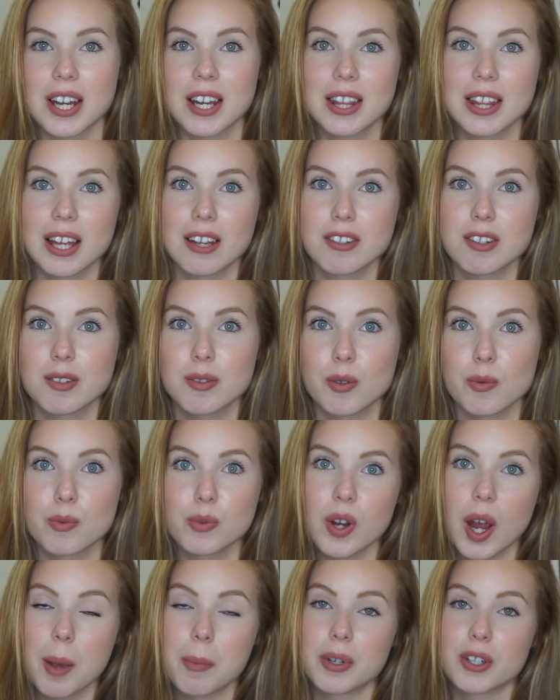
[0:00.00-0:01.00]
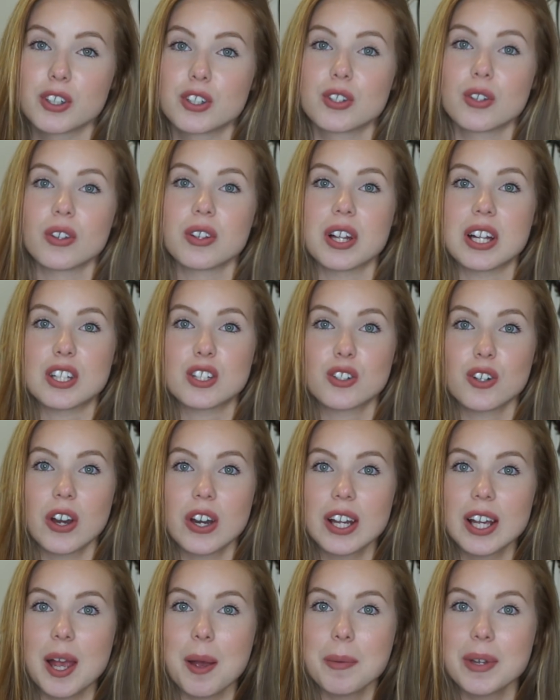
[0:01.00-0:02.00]
at 1,000 subscribers. So let's try
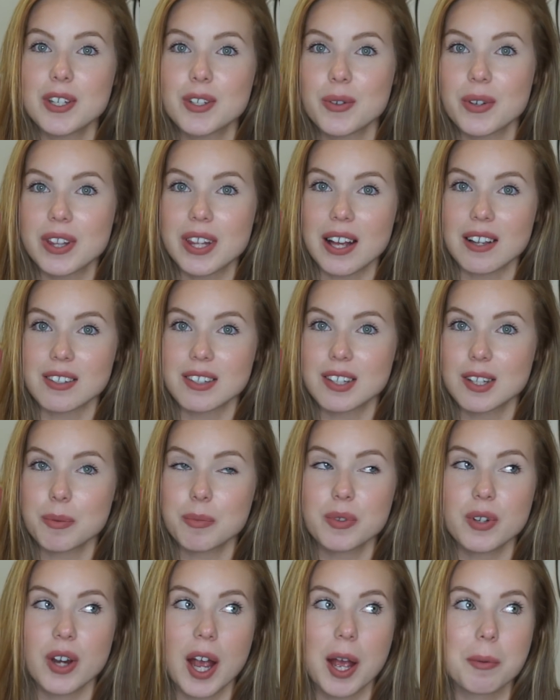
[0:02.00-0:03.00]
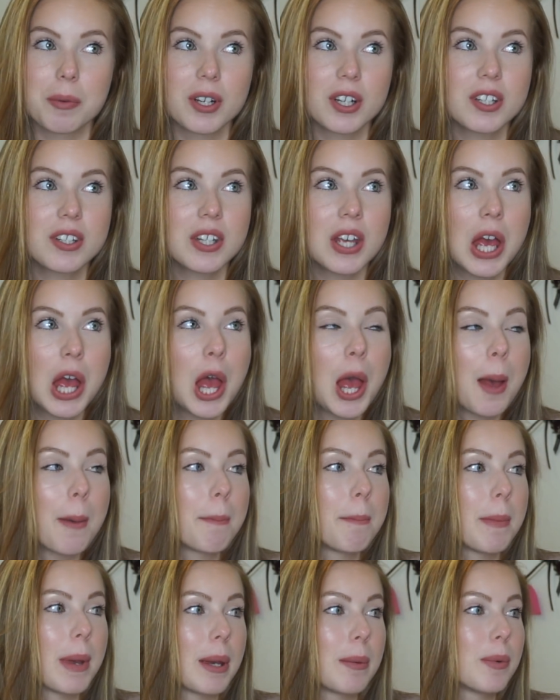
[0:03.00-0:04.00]
to get me to 1,000 subscribers.
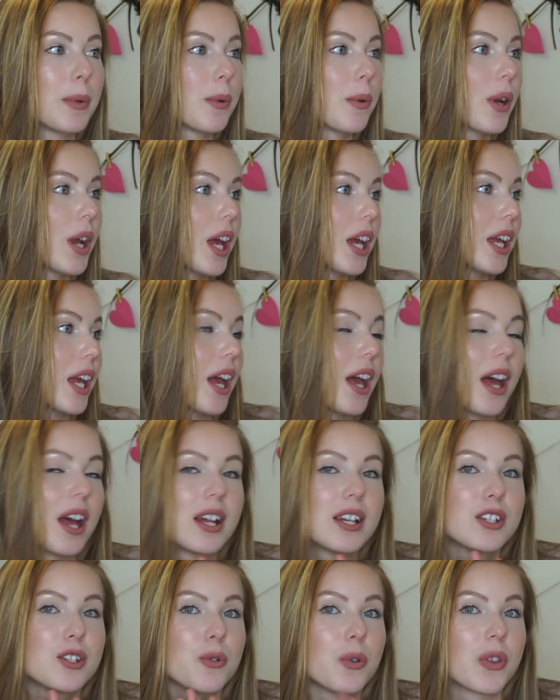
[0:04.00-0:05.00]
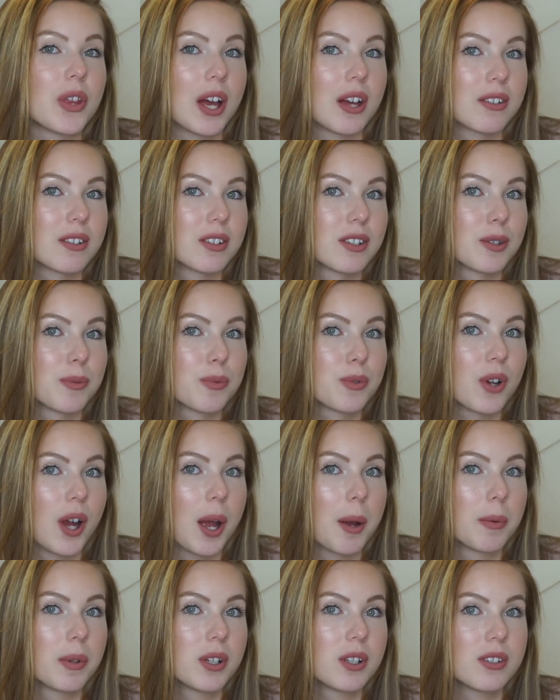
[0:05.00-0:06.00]
Maybe when I get to 1,000
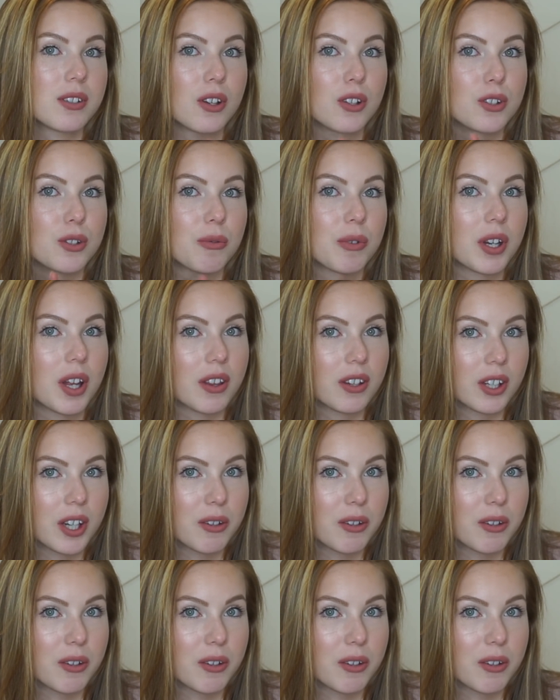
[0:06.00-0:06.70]
subscribers, I'll do another